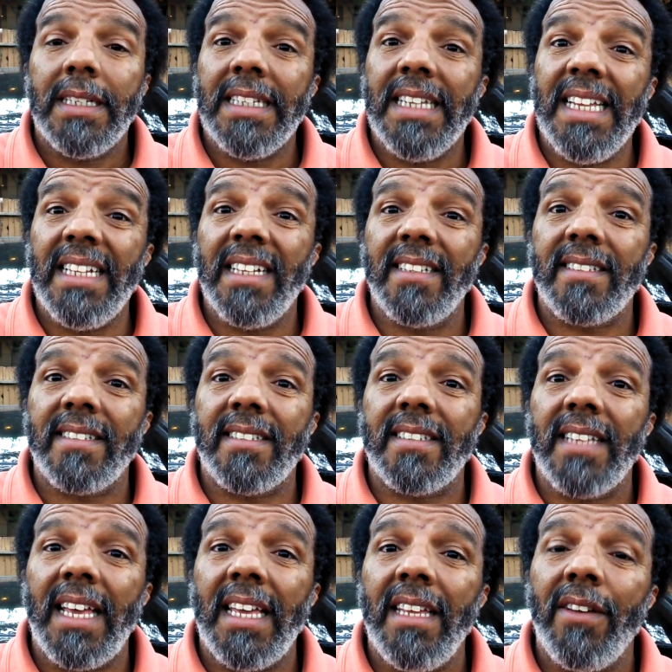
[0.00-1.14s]
Needless to
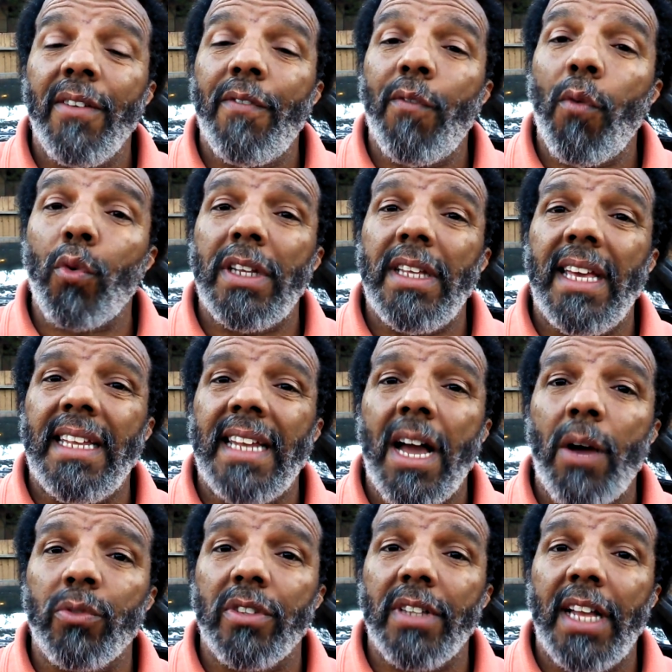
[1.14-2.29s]
say, 48
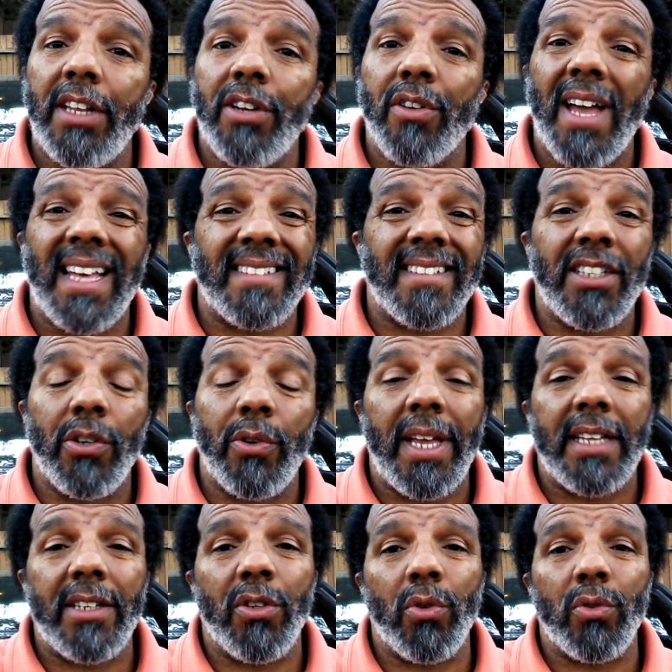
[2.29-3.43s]
hours later, I still
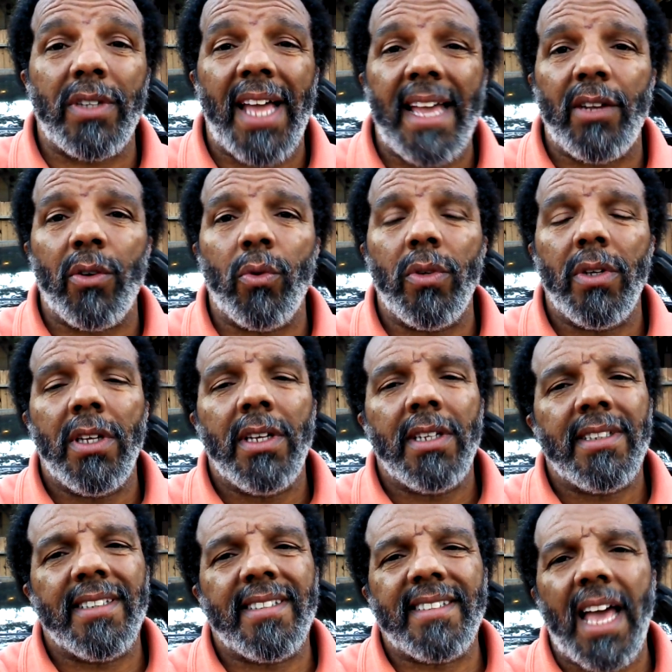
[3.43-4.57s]
had no title.
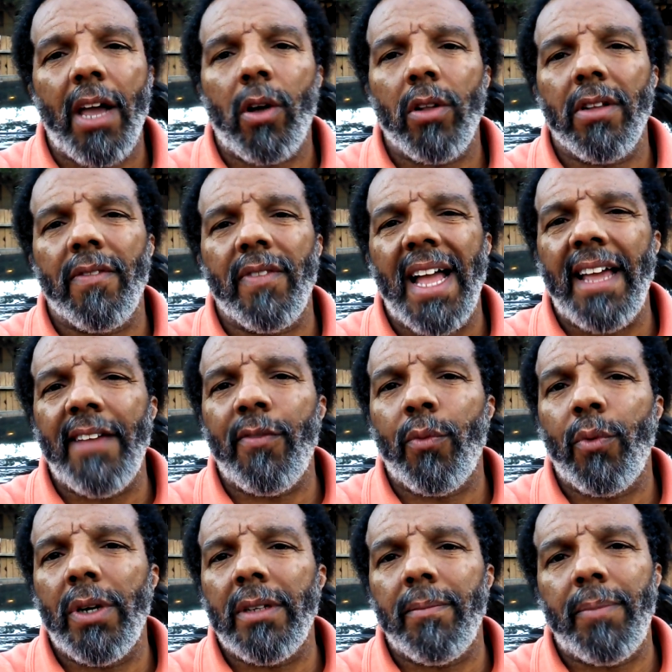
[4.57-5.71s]
The cycle of life
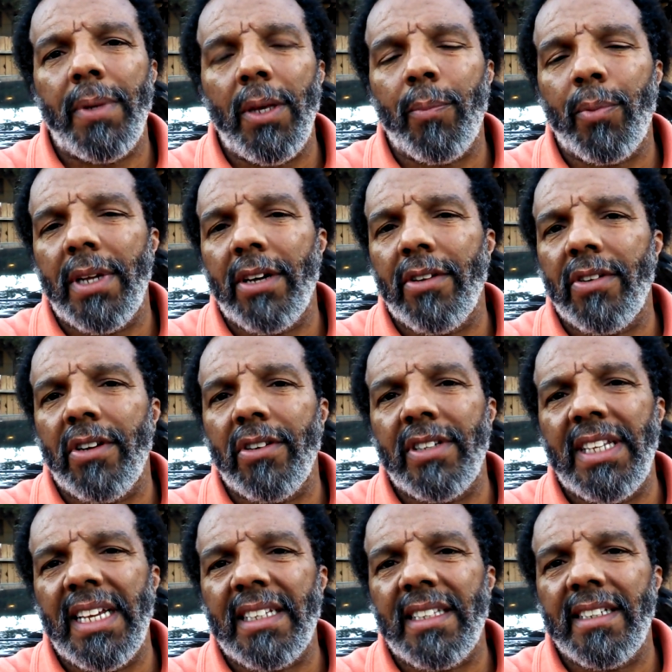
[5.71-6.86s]
with people that are
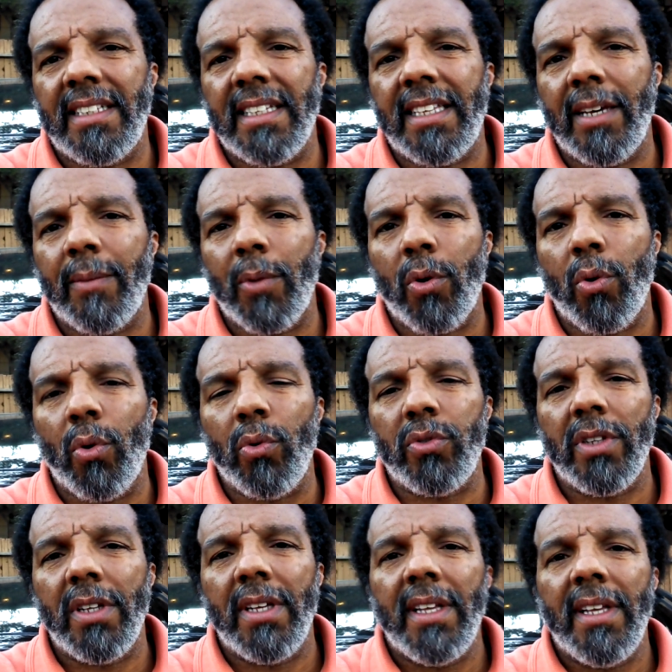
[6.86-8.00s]
addicted to chemicals
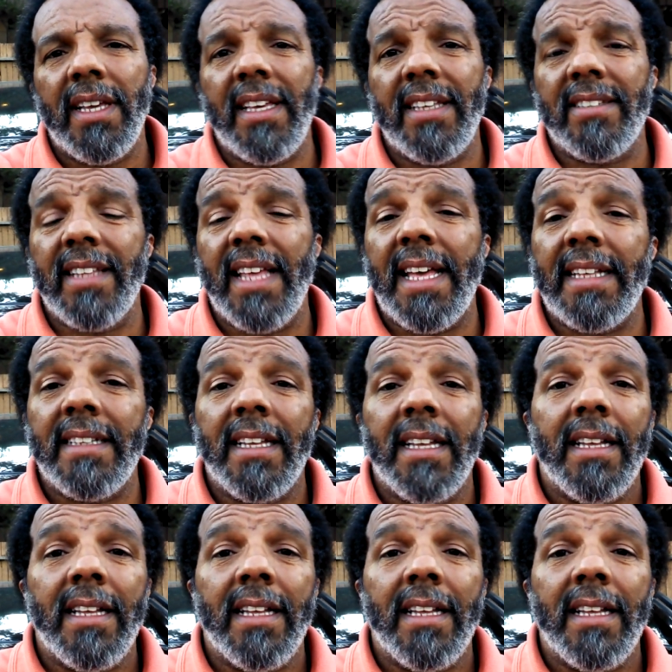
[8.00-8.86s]
is that